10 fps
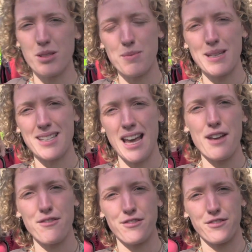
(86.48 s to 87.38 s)
all to be
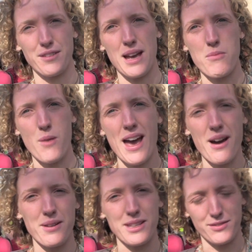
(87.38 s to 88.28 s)
safe and
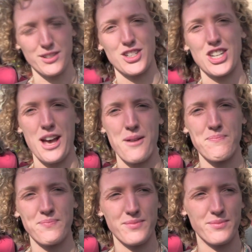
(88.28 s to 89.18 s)
well in the
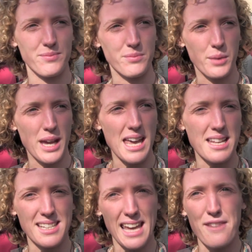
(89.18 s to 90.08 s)
future. We're
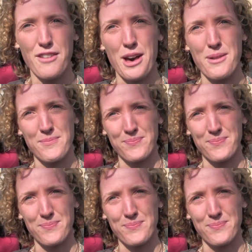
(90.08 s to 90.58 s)
here together.